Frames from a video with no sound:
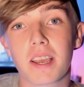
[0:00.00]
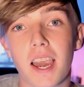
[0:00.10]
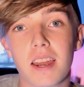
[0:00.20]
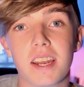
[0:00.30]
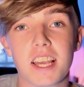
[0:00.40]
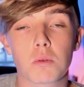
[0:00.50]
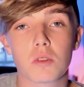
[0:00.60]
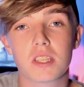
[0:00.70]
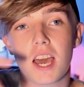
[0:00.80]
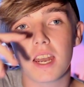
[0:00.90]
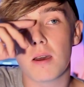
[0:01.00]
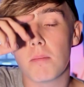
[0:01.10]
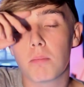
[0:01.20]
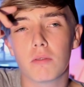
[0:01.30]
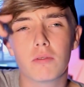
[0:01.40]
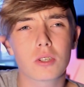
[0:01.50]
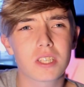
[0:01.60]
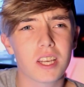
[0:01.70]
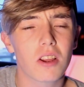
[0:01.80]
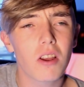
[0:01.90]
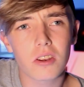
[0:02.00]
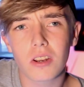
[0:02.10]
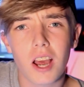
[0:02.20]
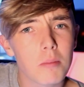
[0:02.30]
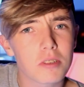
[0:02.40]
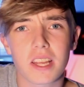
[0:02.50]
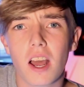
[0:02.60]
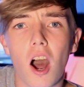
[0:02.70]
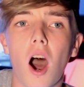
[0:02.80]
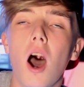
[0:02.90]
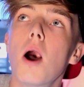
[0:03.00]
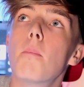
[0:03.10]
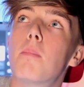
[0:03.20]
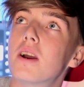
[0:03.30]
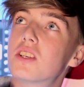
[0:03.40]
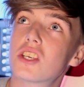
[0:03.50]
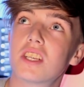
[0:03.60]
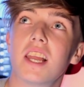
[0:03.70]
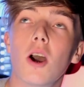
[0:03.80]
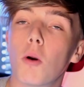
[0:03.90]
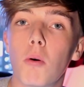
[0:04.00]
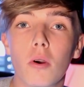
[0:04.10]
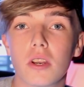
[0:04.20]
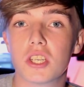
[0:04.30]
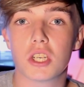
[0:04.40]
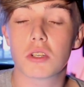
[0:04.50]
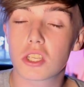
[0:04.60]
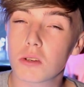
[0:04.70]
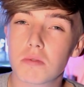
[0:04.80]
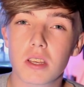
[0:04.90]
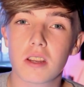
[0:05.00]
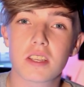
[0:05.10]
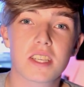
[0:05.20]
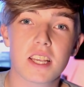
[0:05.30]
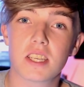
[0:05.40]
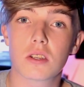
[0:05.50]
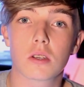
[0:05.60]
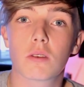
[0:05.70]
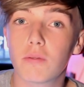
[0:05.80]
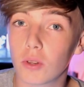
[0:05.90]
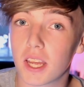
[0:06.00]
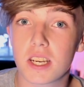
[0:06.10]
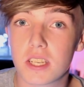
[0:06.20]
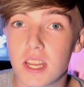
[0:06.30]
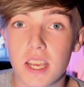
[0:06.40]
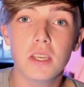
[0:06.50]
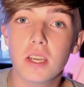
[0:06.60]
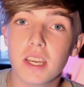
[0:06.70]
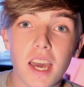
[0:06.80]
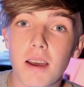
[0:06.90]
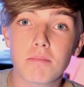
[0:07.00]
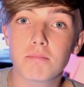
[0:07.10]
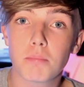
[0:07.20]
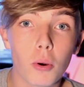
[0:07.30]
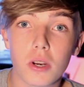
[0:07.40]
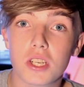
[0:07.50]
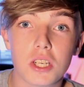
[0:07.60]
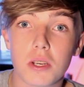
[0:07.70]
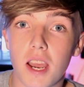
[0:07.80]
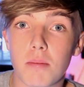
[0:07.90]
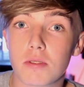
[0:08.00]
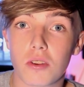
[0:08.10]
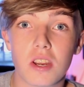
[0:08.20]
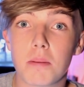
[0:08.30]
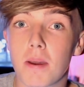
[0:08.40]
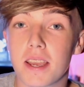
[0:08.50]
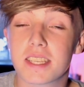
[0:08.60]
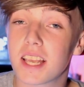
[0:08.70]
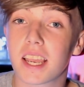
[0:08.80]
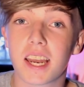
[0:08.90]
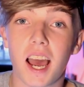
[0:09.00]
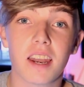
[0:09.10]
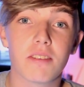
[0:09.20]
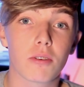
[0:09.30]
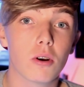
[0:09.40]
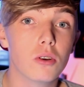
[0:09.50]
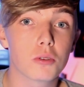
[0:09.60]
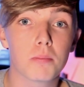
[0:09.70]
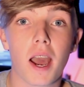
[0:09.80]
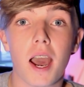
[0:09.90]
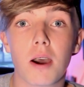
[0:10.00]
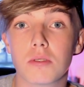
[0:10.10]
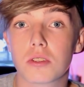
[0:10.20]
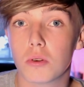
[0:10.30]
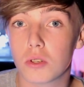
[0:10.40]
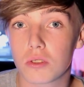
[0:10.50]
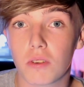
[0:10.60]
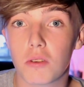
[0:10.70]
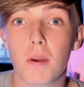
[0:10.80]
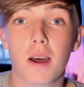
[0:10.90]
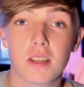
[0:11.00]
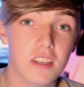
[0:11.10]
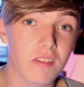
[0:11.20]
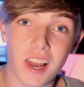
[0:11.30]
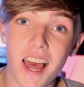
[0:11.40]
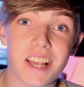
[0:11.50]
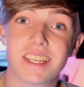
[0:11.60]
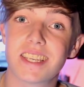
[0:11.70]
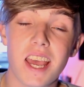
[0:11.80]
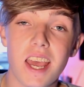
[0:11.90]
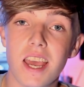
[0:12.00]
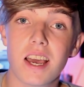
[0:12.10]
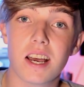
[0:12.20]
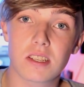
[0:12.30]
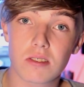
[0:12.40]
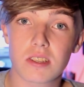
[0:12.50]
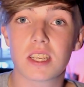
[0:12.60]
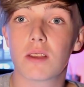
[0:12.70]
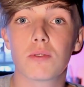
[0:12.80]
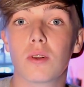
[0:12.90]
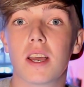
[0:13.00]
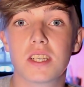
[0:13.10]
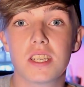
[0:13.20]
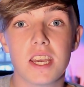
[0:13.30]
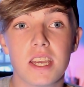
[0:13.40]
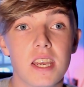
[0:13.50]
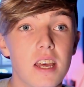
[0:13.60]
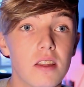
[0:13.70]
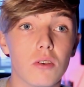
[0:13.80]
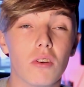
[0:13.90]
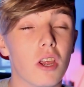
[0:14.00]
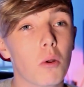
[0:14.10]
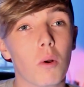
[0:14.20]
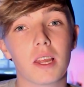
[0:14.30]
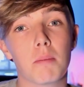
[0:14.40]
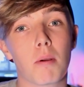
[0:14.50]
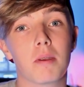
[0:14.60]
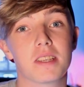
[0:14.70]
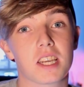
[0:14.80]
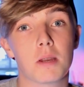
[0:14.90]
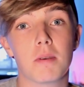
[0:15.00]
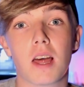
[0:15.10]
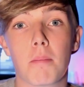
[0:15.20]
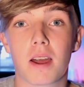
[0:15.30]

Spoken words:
Canon S110, but unfortunately I don't know how much they are. But just a little point and shoot, something that says it does full HD. You can get point and shoot cameras on eBay secondhand for £100 to £150, even less. As long as it says full HD, the audio quality probably isn't going to be that